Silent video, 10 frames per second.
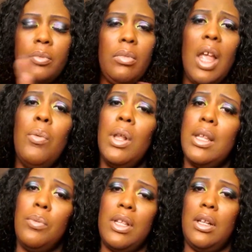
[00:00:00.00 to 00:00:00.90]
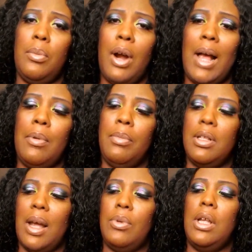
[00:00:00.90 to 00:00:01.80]
It really wasn't a problem because
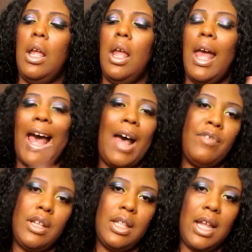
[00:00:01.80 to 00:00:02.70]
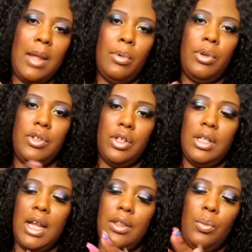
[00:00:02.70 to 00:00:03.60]
I was obviously able to just
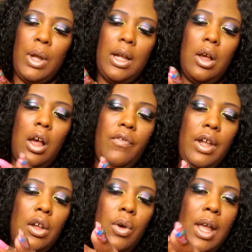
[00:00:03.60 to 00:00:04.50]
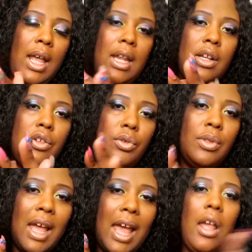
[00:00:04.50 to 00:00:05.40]
take the wig off and go ahead and do
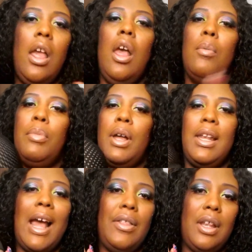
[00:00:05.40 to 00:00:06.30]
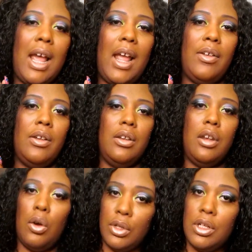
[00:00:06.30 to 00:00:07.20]
that, but now that I
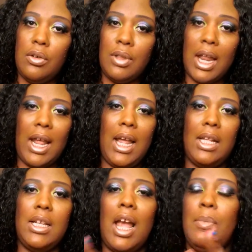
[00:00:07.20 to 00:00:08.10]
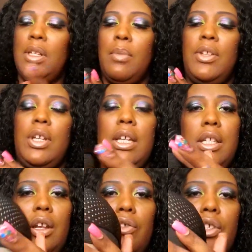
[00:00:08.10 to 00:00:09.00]
know to do that ahead of time, it's much
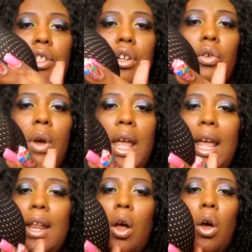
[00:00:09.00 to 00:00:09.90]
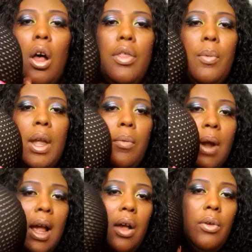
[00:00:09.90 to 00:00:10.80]
easier just to go ahead all the way
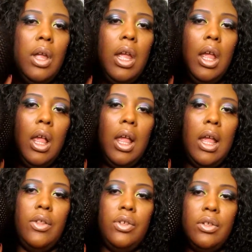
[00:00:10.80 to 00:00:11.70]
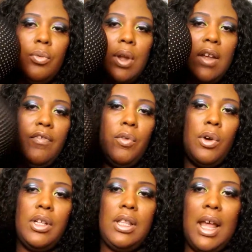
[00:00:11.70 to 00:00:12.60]
around, just
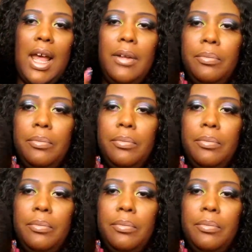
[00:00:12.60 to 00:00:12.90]
reinforce that,